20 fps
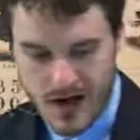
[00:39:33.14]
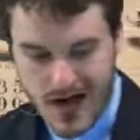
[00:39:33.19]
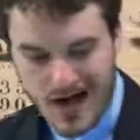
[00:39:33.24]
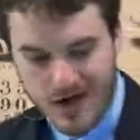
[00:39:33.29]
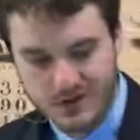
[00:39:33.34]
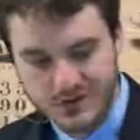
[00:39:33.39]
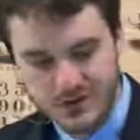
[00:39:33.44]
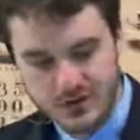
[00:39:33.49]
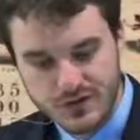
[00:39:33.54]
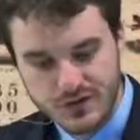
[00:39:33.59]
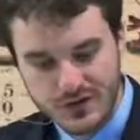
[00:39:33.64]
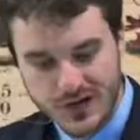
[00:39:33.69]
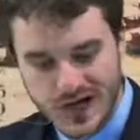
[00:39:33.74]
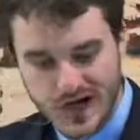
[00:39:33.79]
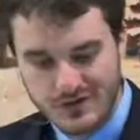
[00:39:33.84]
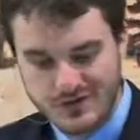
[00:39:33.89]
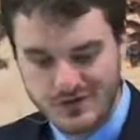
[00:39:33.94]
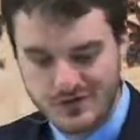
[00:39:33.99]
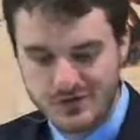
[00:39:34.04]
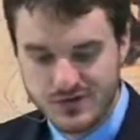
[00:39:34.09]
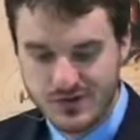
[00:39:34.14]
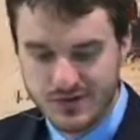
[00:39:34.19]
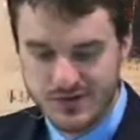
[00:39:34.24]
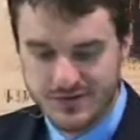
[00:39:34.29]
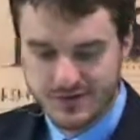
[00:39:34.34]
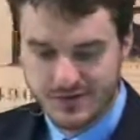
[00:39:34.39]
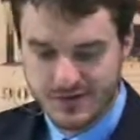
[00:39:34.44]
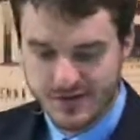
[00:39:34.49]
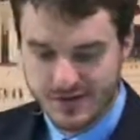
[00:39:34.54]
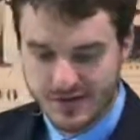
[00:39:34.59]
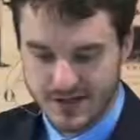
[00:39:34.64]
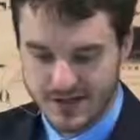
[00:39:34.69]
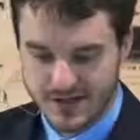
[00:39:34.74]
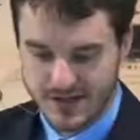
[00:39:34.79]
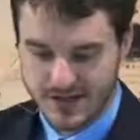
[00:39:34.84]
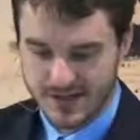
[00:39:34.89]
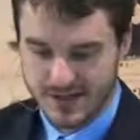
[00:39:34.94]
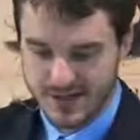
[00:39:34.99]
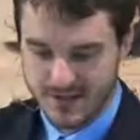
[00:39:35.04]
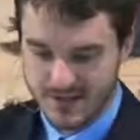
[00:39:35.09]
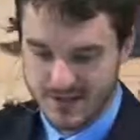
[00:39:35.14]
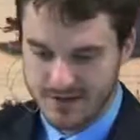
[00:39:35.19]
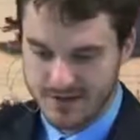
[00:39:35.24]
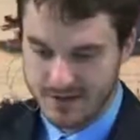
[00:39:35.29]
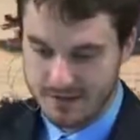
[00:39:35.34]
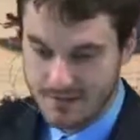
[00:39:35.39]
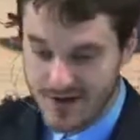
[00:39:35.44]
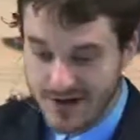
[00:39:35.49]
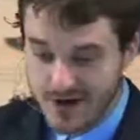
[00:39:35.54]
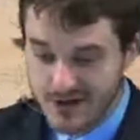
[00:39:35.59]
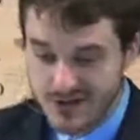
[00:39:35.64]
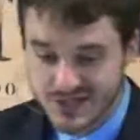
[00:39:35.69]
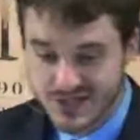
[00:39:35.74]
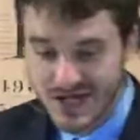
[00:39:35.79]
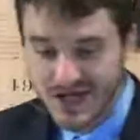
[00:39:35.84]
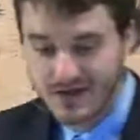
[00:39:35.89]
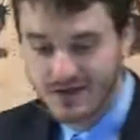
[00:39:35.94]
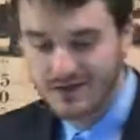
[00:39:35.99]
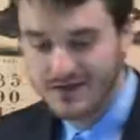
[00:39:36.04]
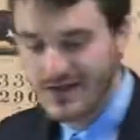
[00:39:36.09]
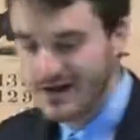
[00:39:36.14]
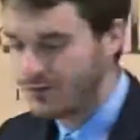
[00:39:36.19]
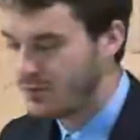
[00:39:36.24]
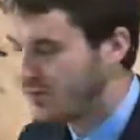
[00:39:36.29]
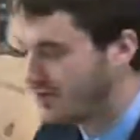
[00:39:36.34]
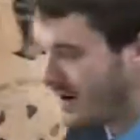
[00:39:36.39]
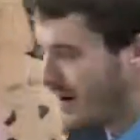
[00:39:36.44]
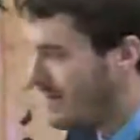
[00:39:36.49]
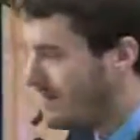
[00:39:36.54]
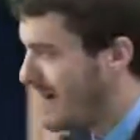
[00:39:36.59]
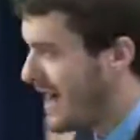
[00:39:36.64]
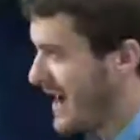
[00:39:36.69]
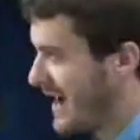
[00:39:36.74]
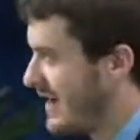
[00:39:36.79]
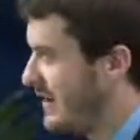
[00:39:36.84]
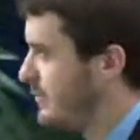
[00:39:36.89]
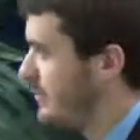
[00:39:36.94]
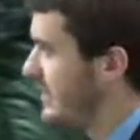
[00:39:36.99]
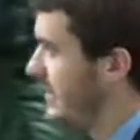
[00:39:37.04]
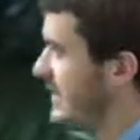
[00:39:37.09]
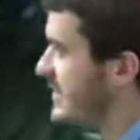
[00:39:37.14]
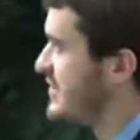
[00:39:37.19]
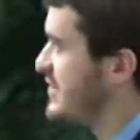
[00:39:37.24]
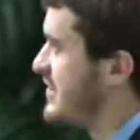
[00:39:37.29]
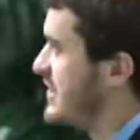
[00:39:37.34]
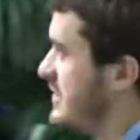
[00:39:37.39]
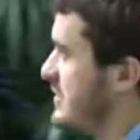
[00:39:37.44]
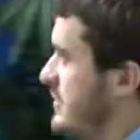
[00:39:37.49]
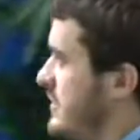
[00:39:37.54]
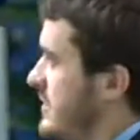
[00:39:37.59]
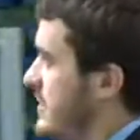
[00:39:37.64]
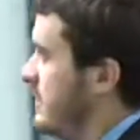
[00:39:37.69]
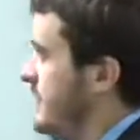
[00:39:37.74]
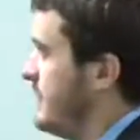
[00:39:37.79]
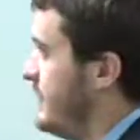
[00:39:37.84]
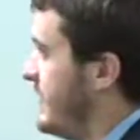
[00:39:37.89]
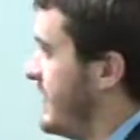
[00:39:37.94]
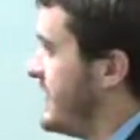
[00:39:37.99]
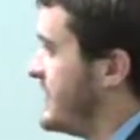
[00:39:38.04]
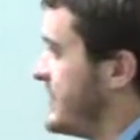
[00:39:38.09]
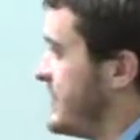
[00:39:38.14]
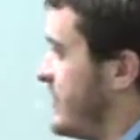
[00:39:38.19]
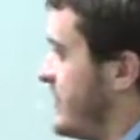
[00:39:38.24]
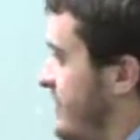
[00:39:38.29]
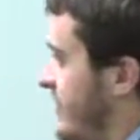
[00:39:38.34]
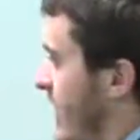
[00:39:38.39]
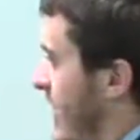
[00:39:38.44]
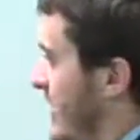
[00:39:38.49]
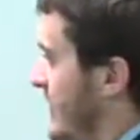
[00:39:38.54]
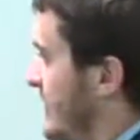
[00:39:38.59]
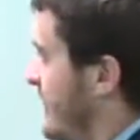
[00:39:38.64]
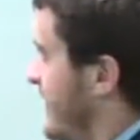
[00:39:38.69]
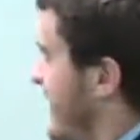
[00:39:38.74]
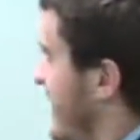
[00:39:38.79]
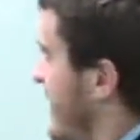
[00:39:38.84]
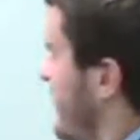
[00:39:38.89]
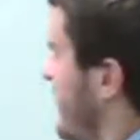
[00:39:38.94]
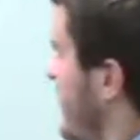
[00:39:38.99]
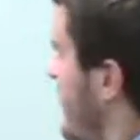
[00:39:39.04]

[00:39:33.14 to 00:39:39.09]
I'll do the bigger scale, and then we'll come back and we can show a fractal in here.